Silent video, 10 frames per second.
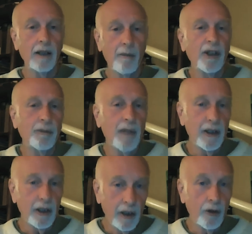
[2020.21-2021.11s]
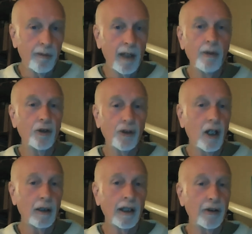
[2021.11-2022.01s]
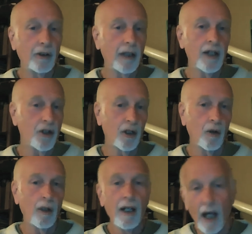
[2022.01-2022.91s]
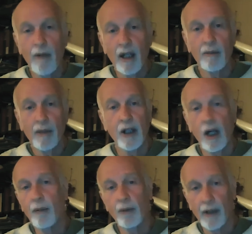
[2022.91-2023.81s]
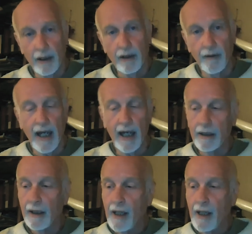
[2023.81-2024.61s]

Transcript: misspent youth, maybe you saw a laser light show. I might have been the operator of that.